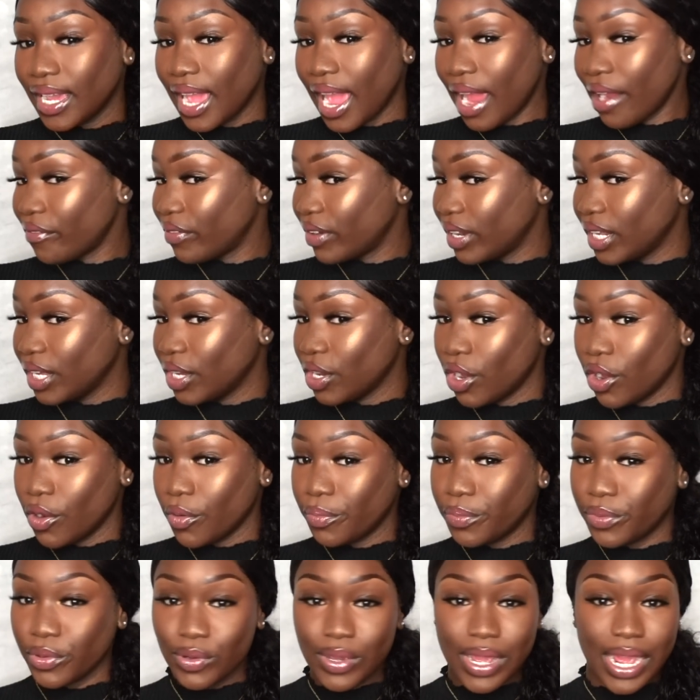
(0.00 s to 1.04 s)
I really
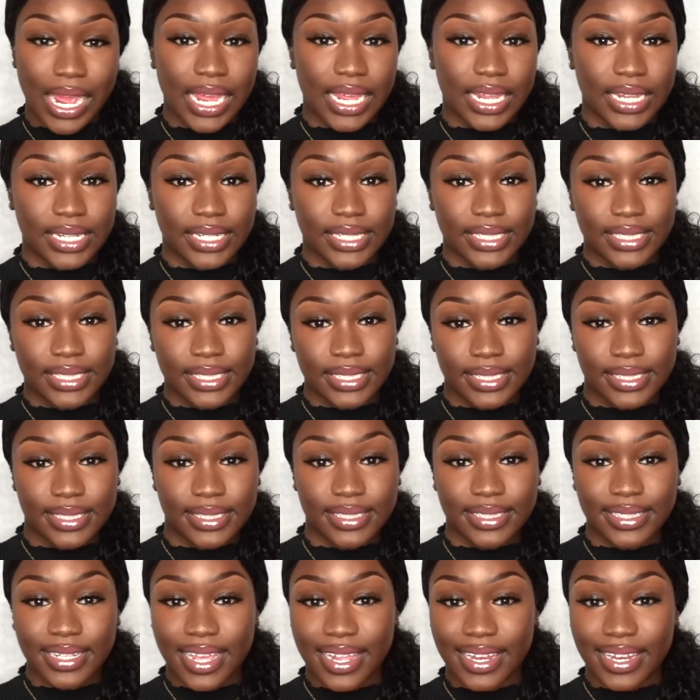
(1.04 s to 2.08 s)
hope you
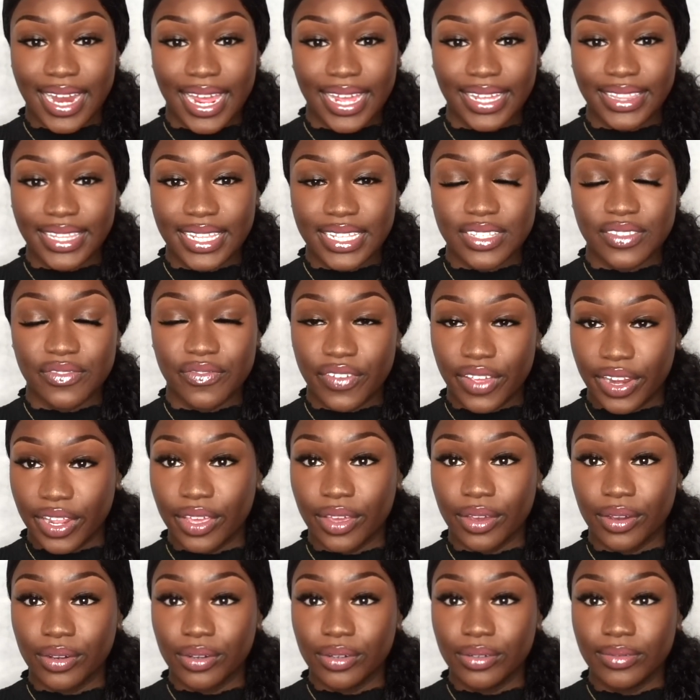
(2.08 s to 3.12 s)
guys like this
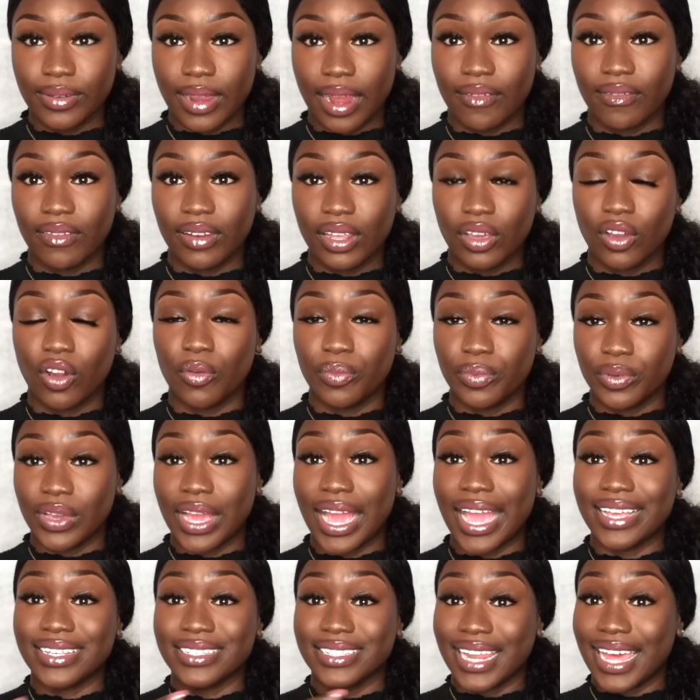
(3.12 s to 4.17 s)
video. I really hope you
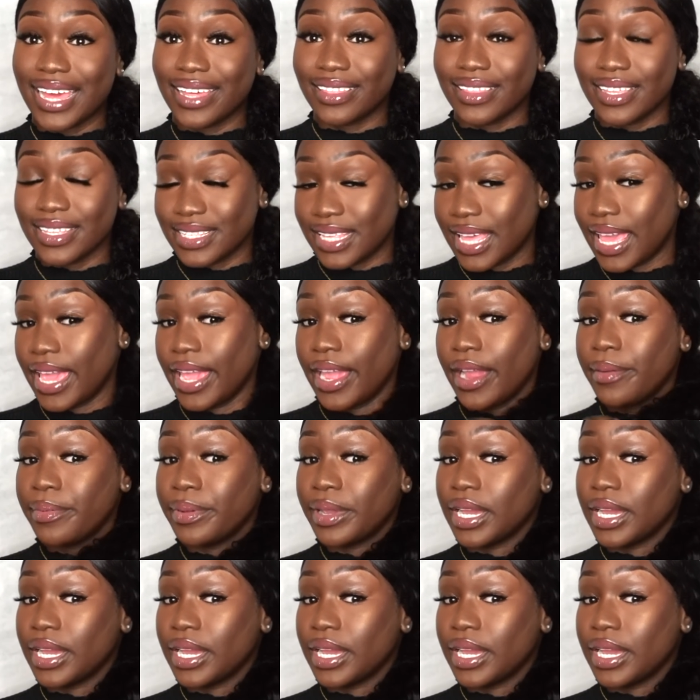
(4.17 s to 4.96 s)
guys like this hair